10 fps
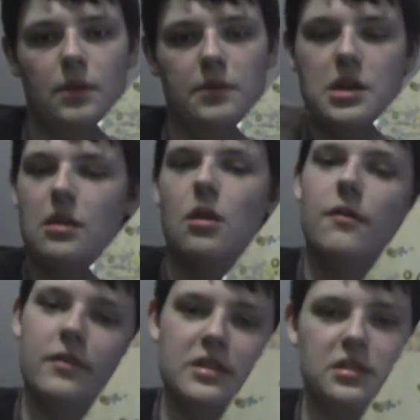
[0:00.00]
which I
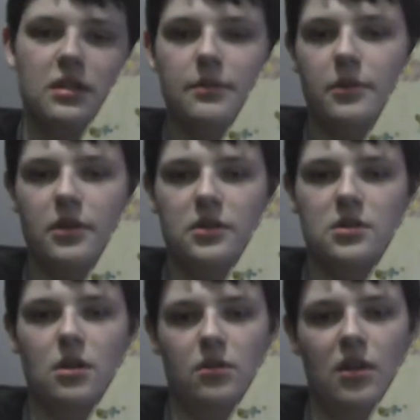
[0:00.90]
love listening to Immigrant
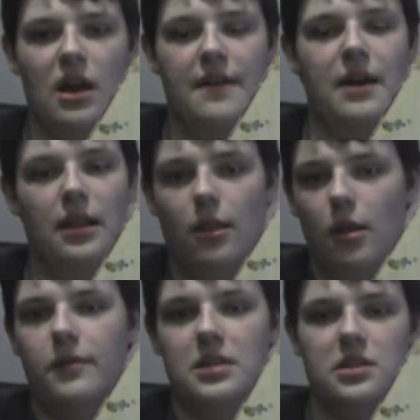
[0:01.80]
Song live. I
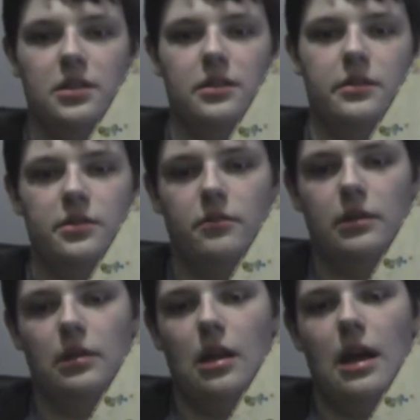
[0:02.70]
love listening to
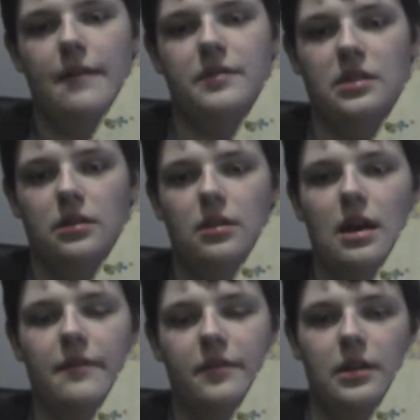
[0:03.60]
it live, seeing the
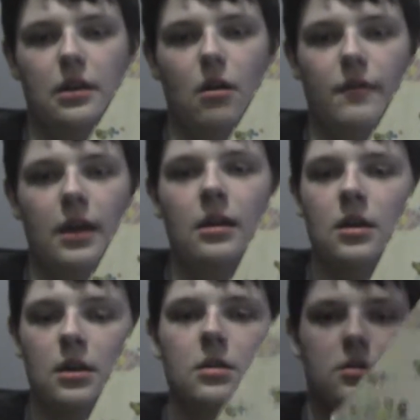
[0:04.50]
live video of it.
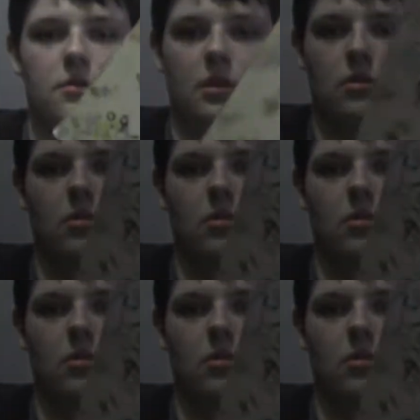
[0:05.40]
It's really